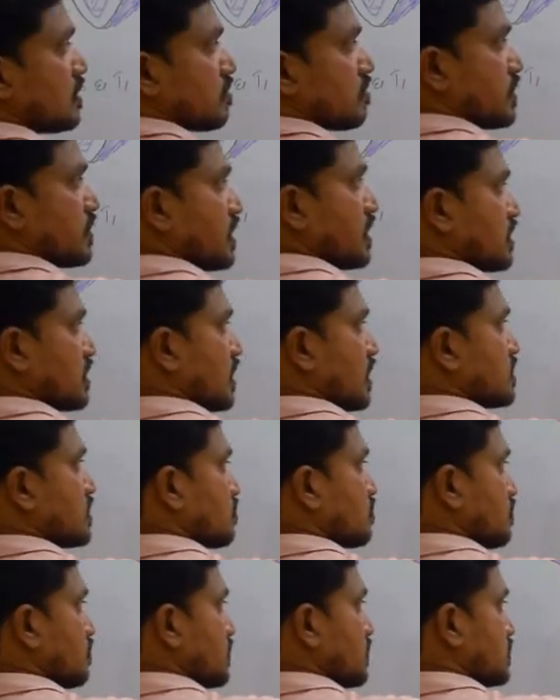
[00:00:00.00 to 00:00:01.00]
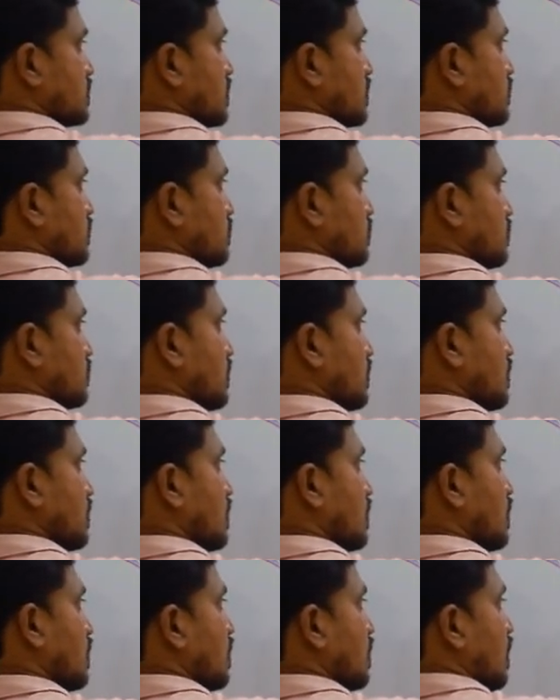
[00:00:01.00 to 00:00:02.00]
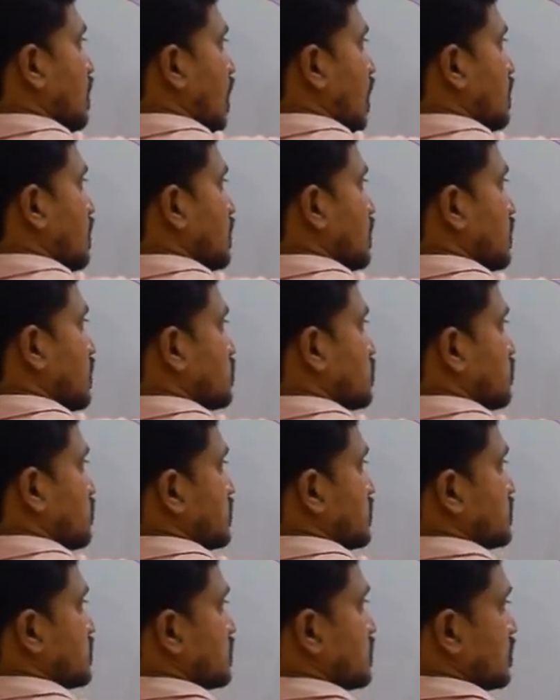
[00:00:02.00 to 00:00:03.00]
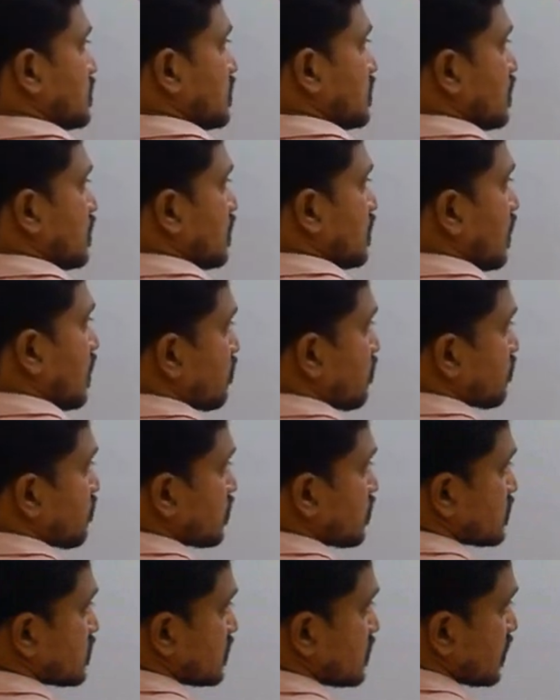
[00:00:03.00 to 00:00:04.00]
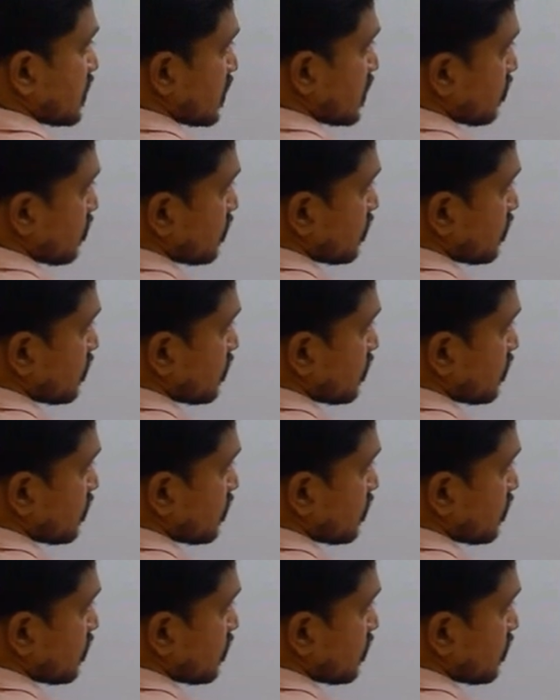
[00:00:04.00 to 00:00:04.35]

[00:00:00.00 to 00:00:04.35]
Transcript: Brachialis will be inserting to the ulnar tuberosity. Of course, here there